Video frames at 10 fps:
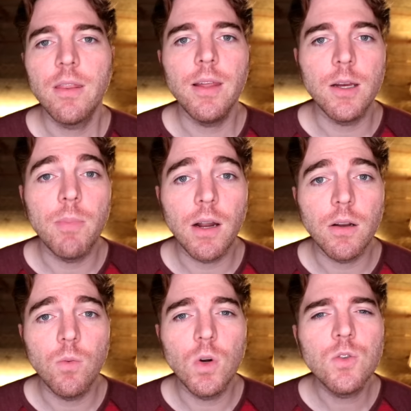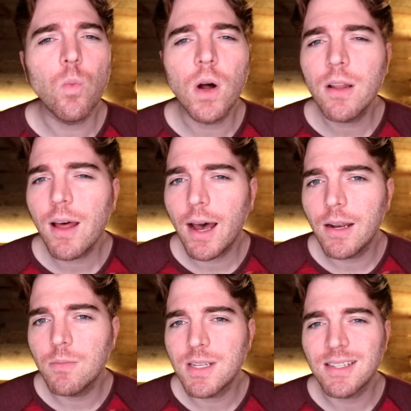Think about it. What's one of the
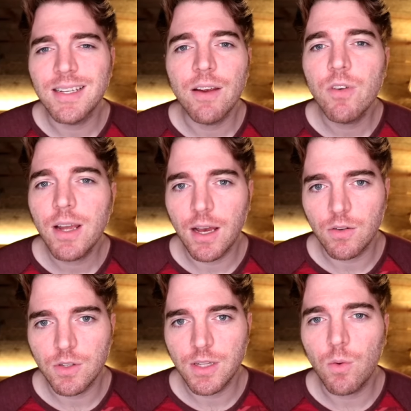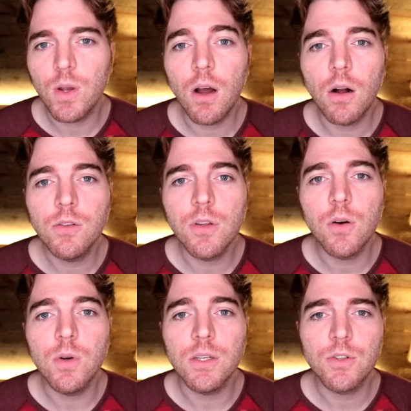items that's in every house that we all
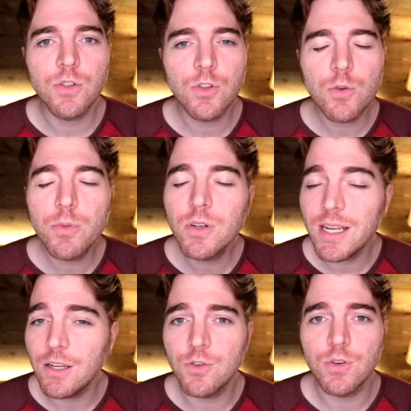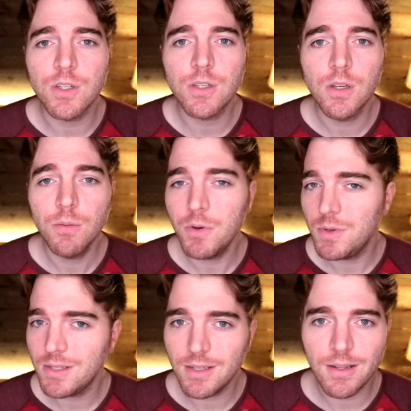know is super dangerous, but
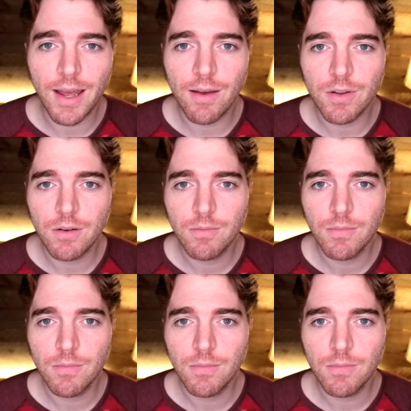we still have it?